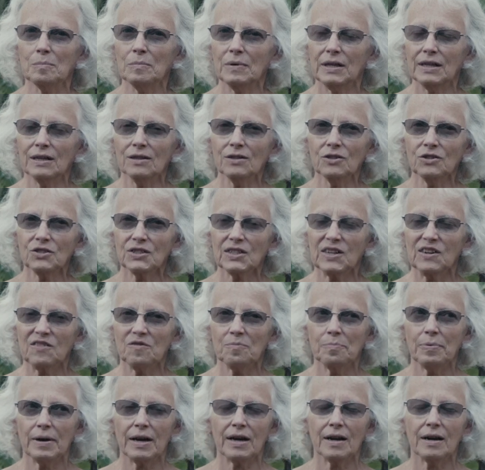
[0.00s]
meals
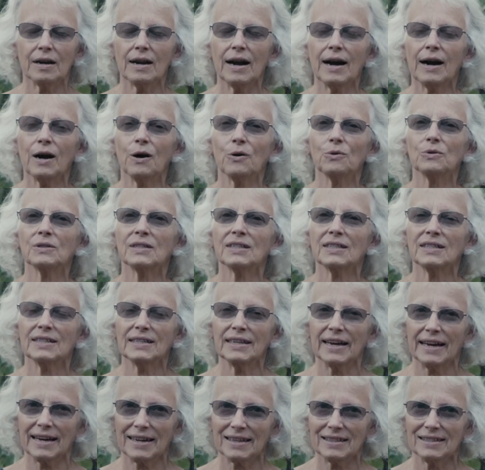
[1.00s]
have been
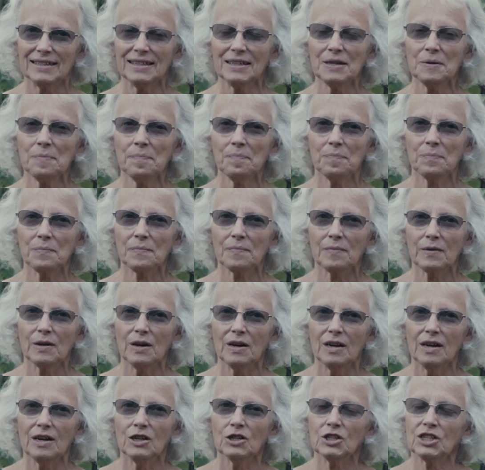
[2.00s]
outstanding
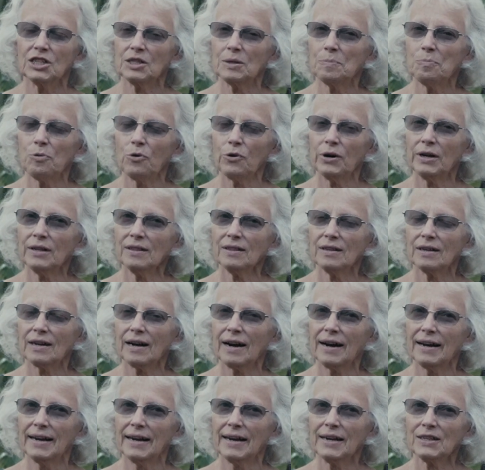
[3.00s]
to the point
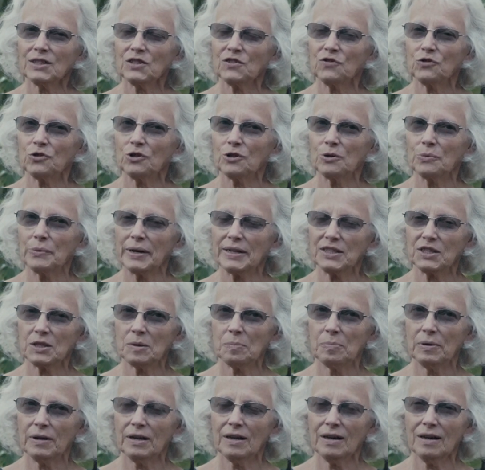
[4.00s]
that I asked for a
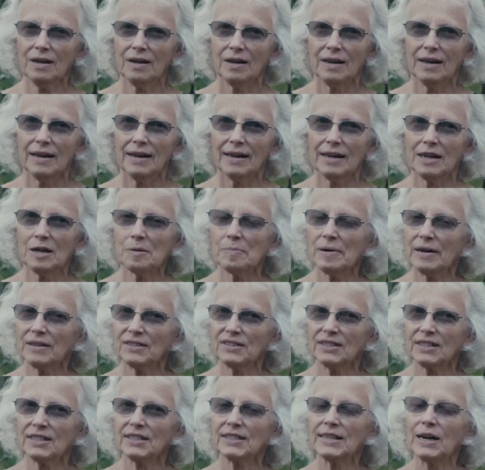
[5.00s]
recipe, and
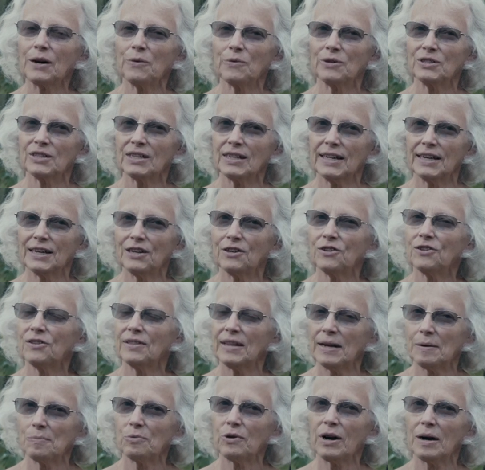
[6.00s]
about six hours later,
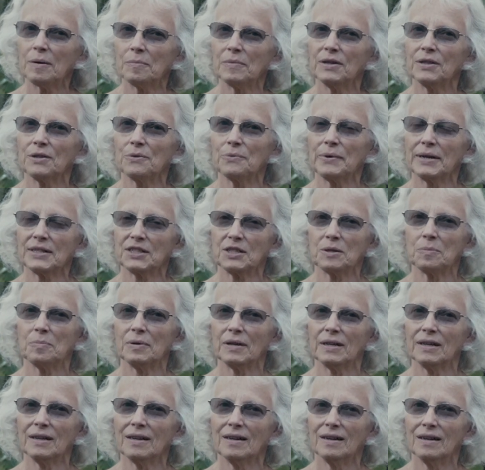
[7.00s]
they brought me the
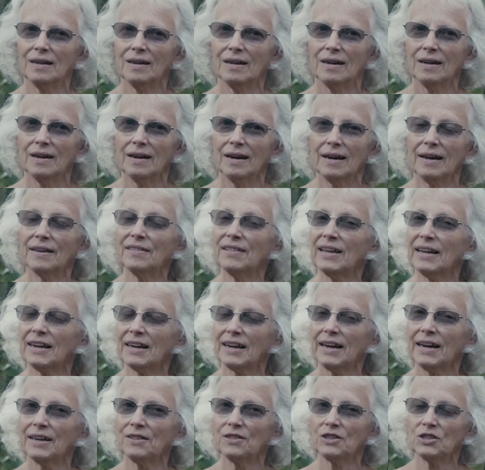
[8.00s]
recipe. And then
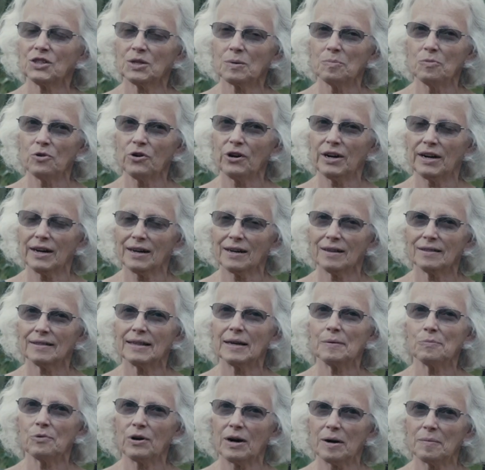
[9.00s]
again this morning,
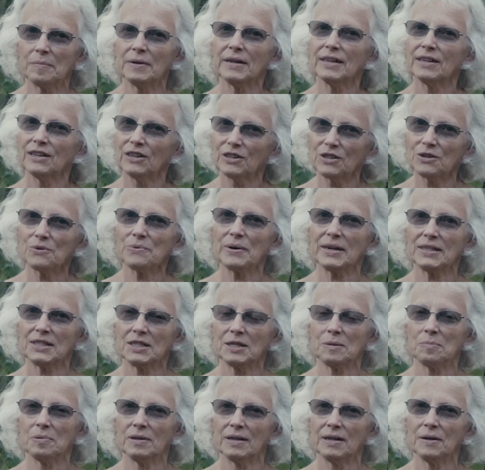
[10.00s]
they brought me another
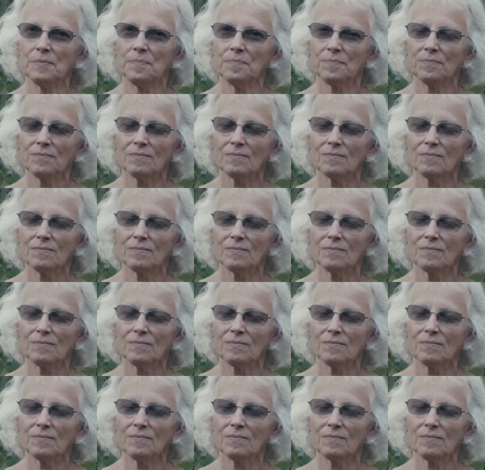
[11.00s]
recipe.